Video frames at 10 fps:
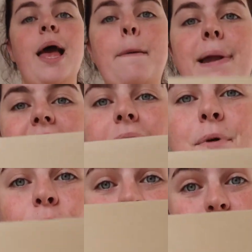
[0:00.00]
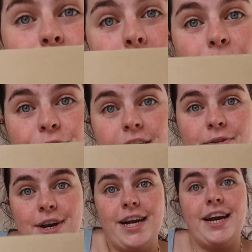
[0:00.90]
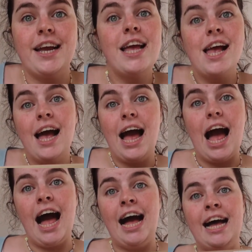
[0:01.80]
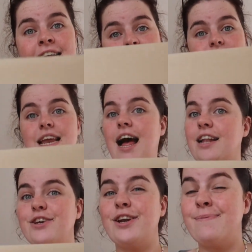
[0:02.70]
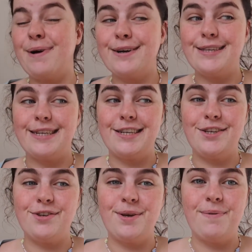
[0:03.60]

But I came home to my protein order and I'll do an unboxing and show you